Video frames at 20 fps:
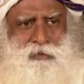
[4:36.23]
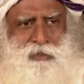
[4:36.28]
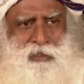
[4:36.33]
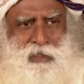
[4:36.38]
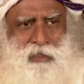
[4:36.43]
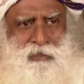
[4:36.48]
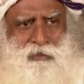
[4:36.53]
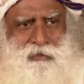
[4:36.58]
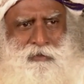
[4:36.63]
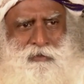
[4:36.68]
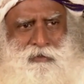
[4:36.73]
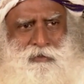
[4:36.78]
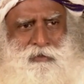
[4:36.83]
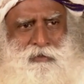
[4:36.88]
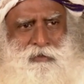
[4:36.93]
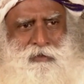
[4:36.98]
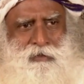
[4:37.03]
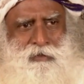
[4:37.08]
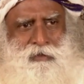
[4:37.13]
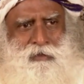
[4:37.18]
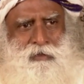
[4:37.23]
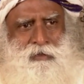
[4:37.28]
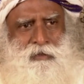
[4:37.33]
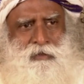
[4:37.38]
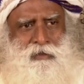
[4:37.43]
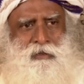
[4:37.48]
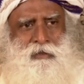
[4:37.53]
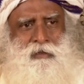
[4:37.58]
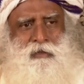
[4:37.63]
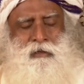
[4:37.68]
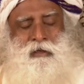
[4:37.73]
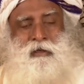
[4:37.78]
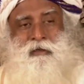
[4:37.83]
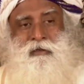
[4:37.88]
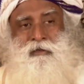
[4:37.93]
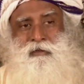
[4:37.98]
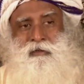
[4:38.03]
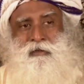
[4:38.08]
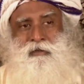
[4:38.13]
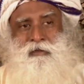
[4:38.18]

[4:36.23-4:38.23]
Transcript: Delhi? Huh?